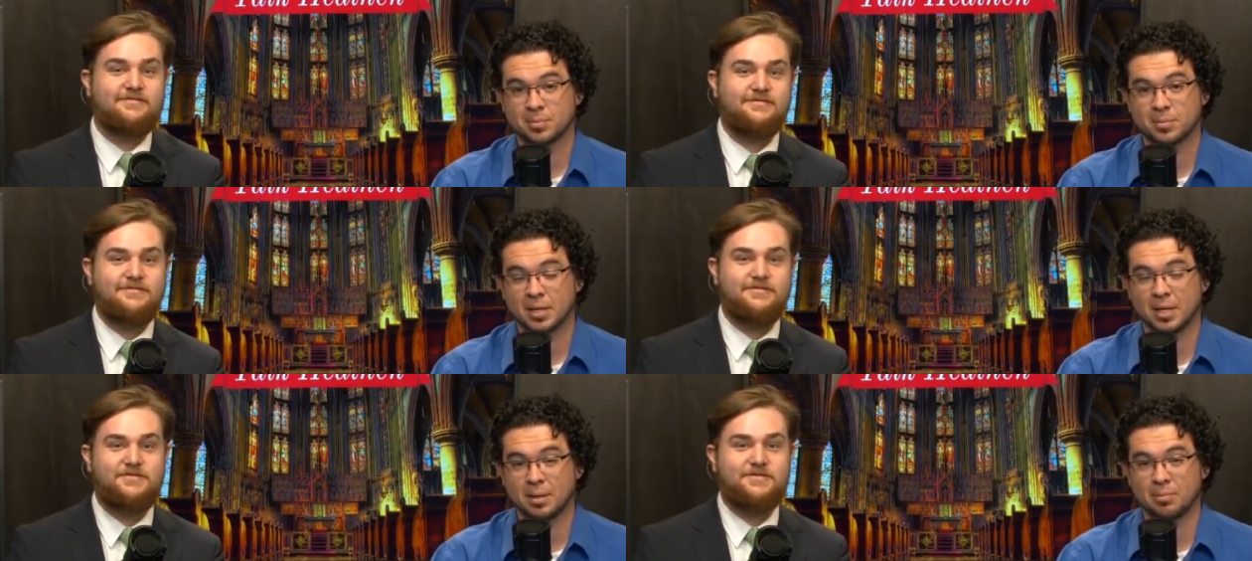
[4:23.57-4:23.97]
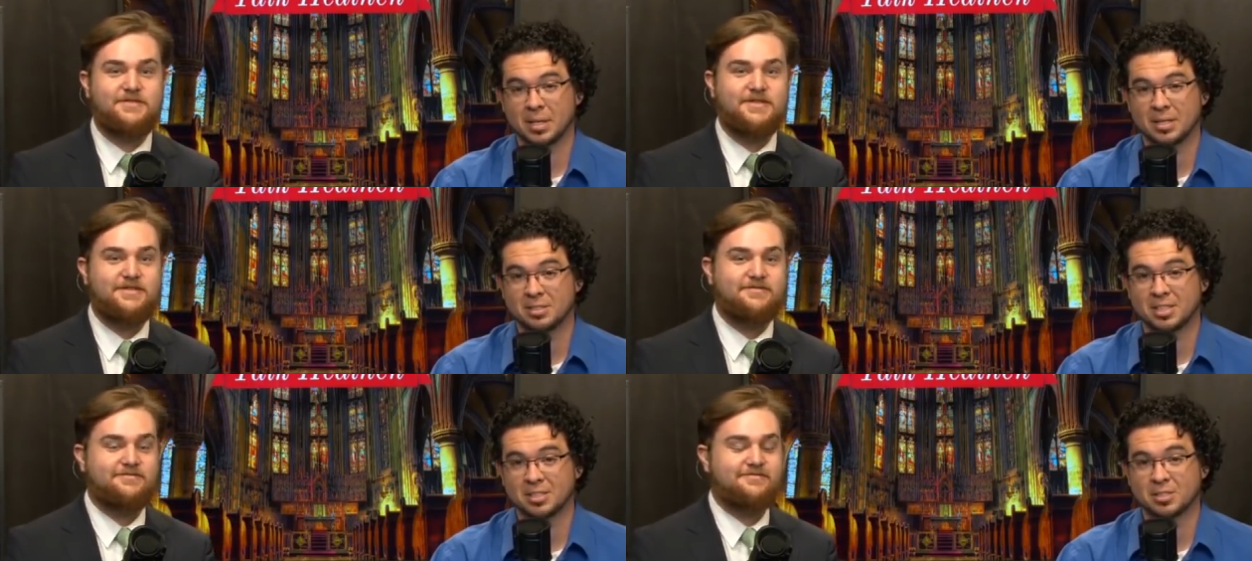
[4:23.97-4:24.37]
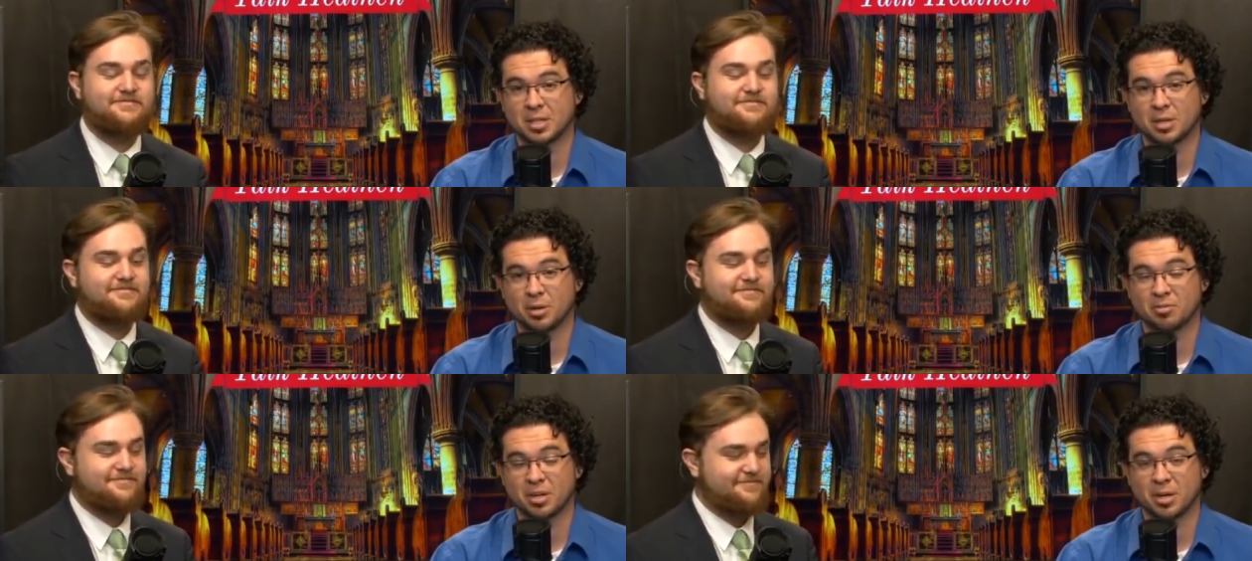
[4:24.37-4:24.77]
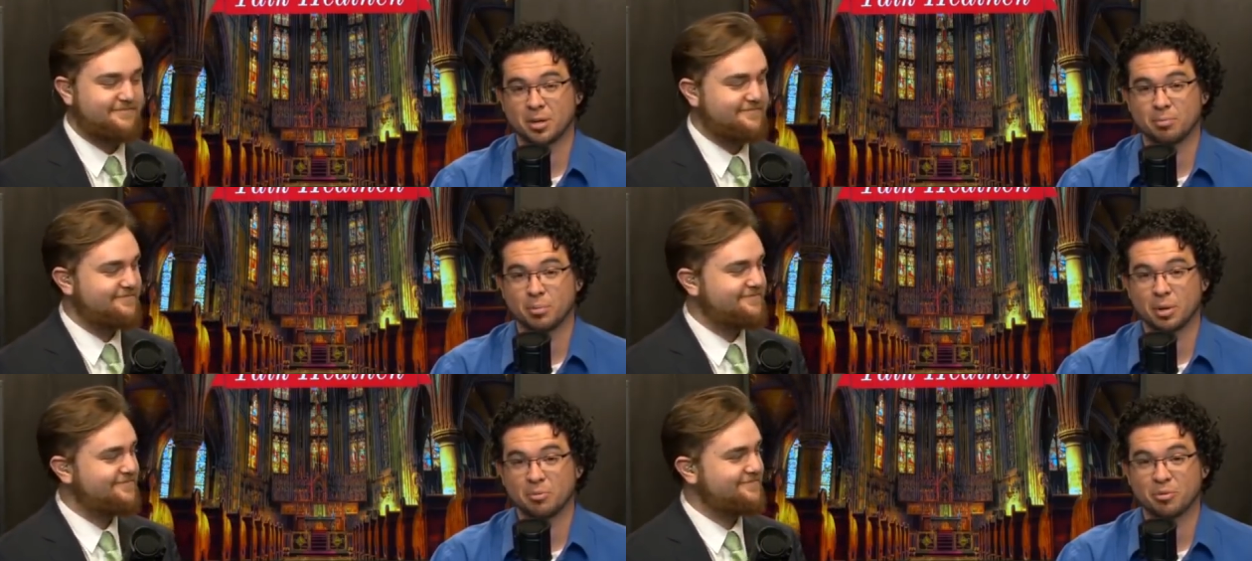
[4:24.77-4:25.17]
Speaker 1: Uh, but it sounds like you've got a
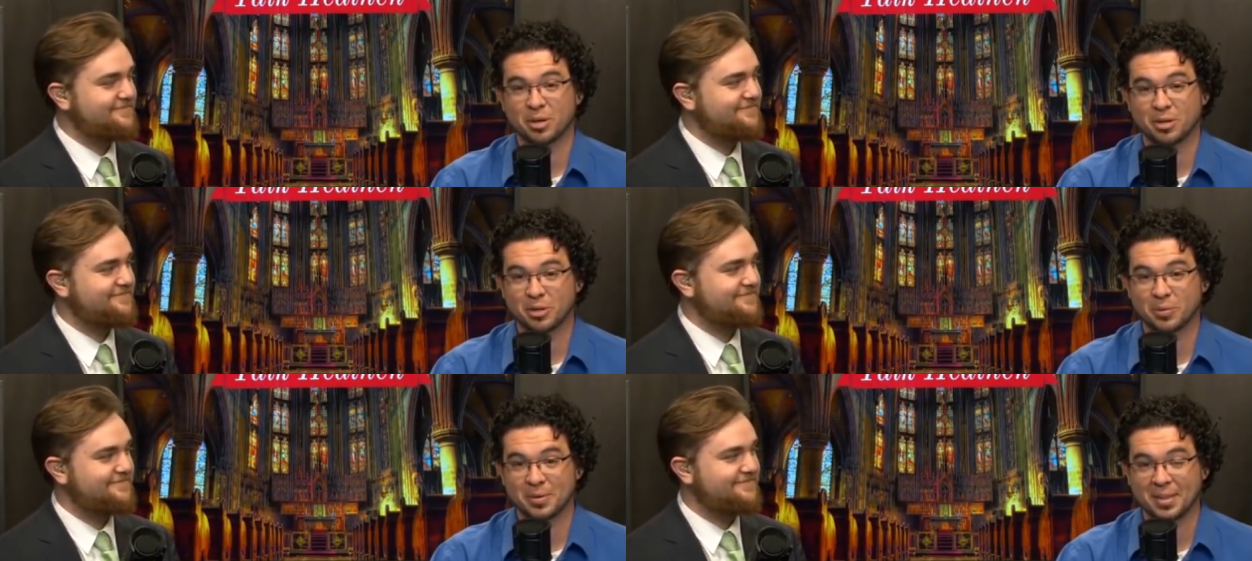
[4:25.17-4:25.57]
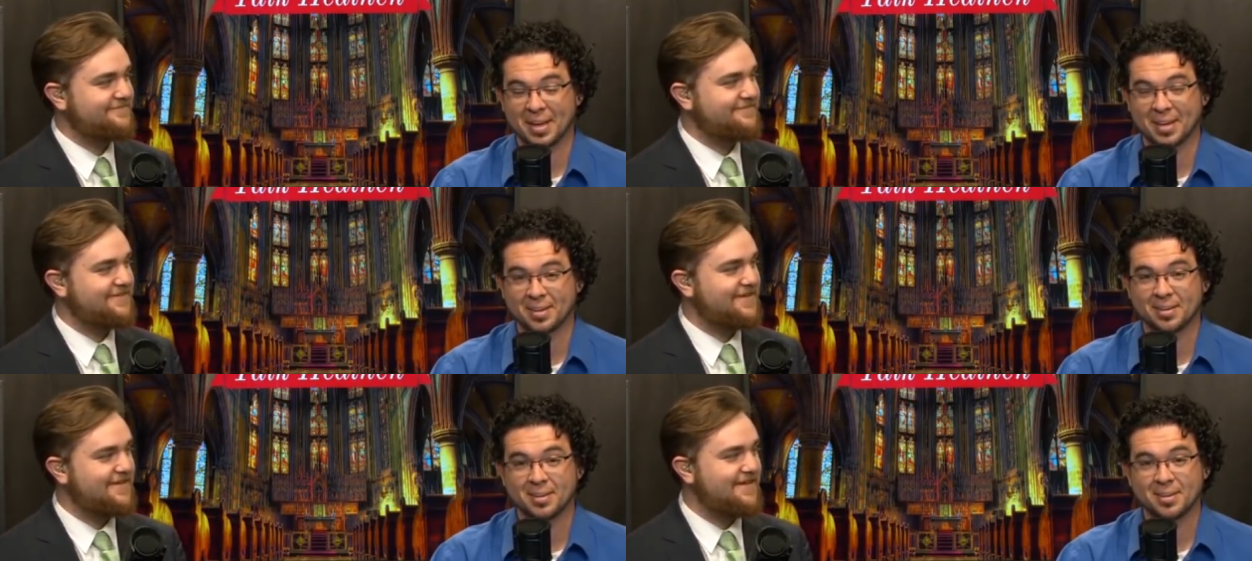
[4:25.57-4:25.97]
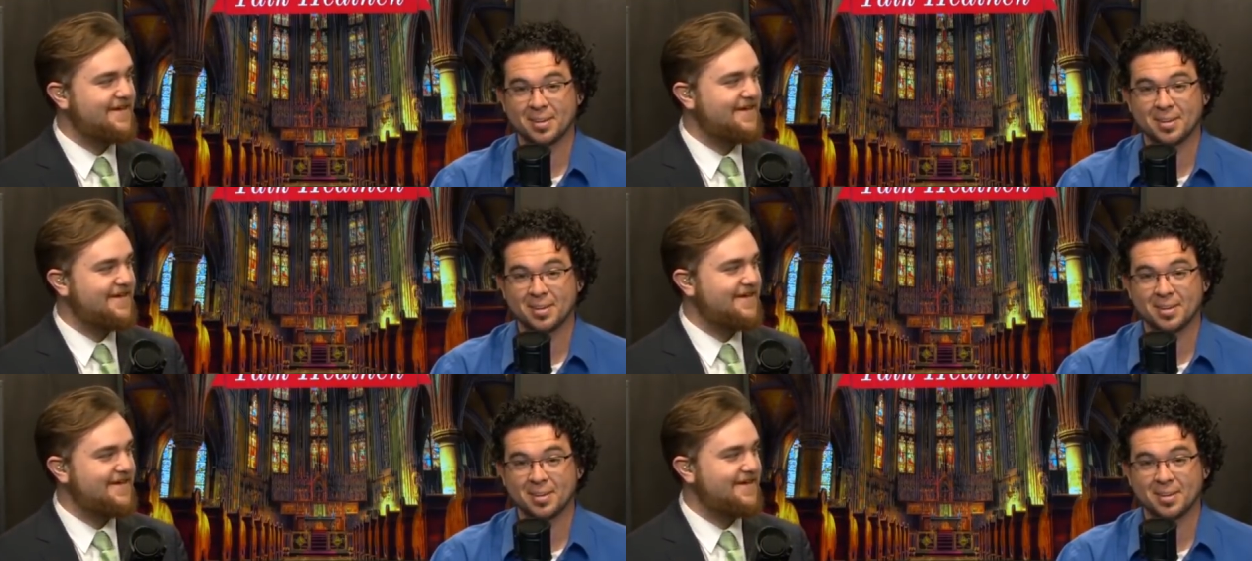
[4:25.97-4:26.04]
boyfriend doing that.